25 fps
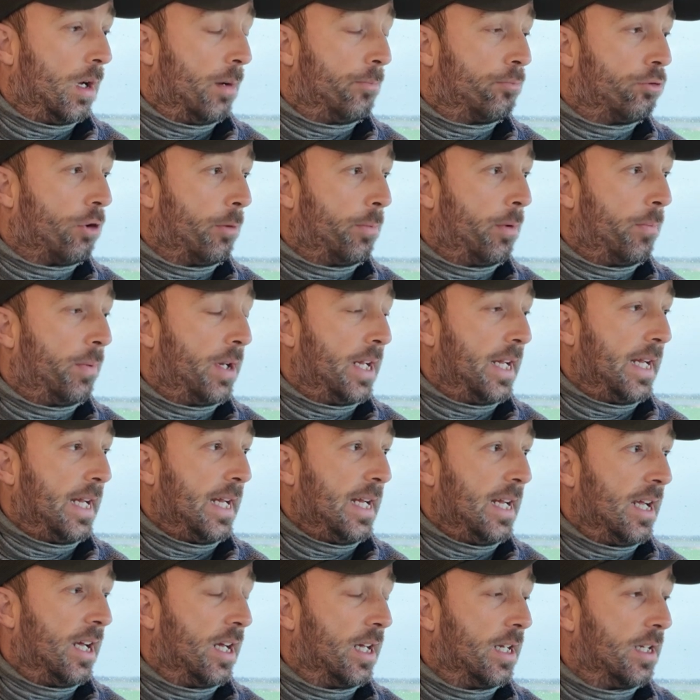
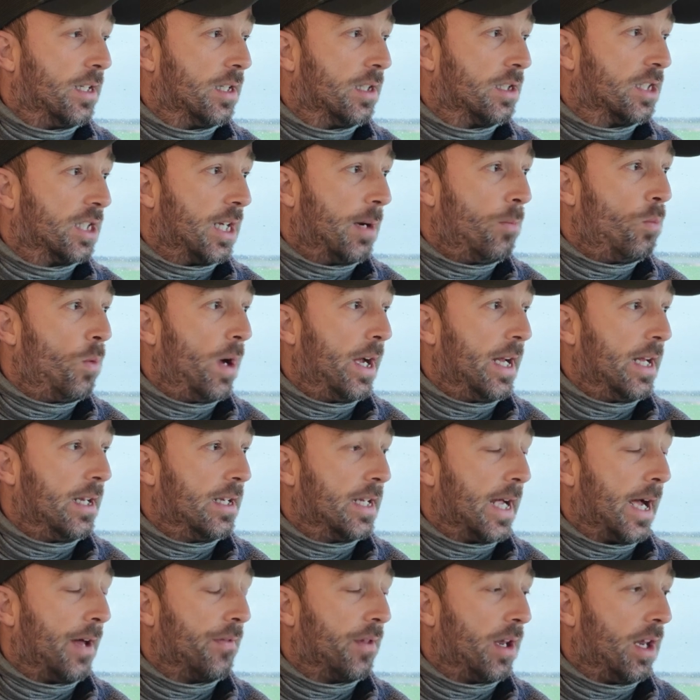Probably some way
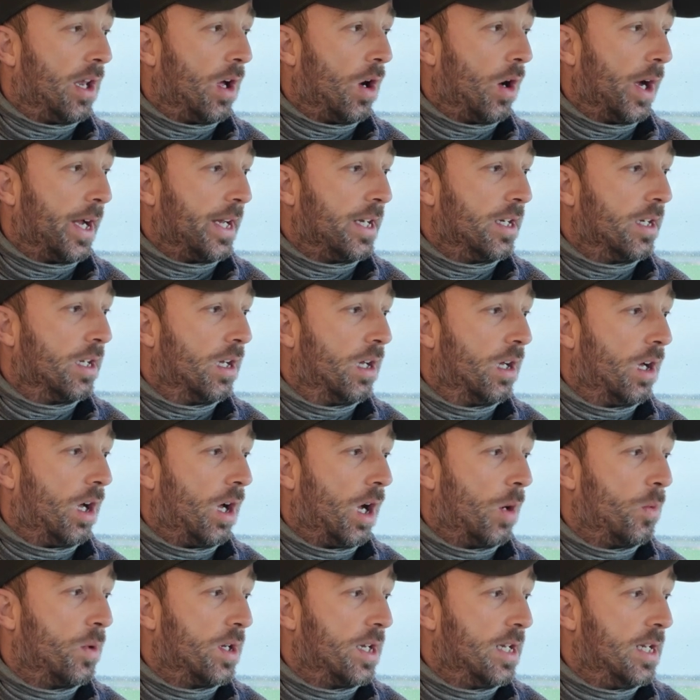down the line,
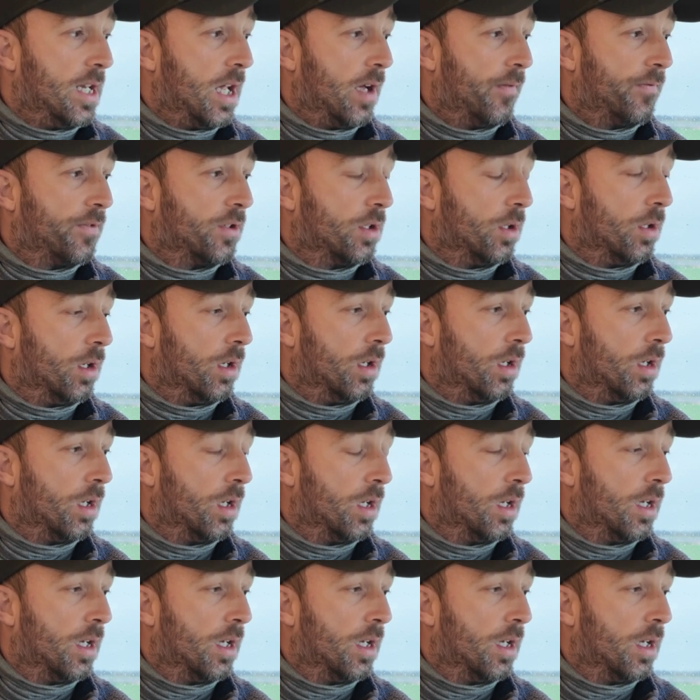I would love to